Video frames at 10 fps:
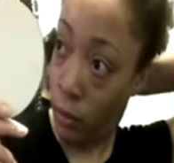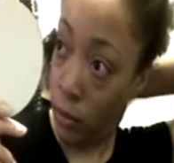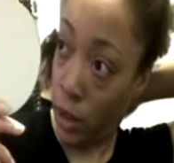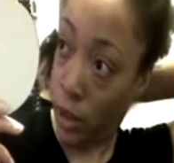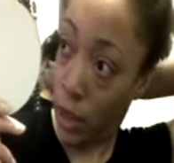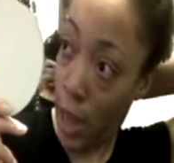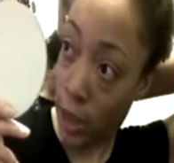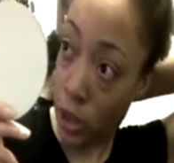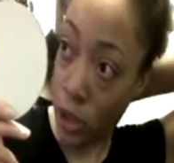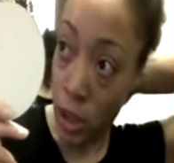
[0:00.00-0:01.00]
And it's
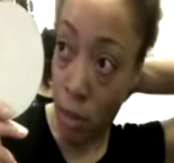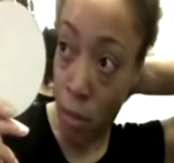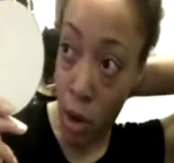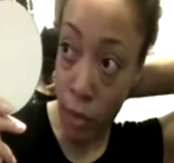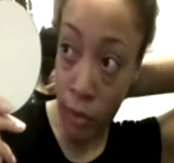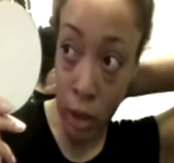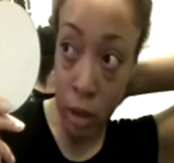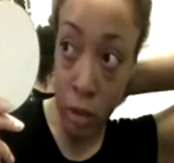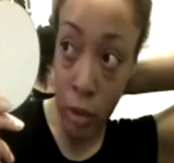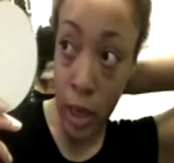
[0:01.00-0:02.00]
actually perfect
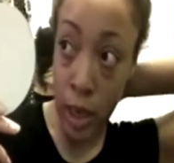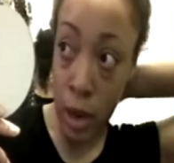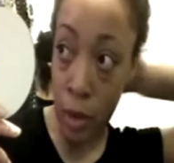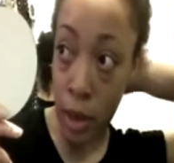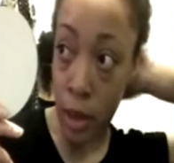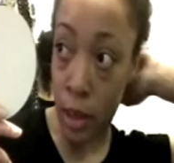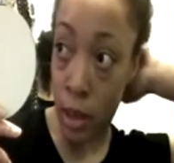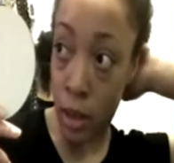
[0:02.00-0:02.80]
the way that I want it.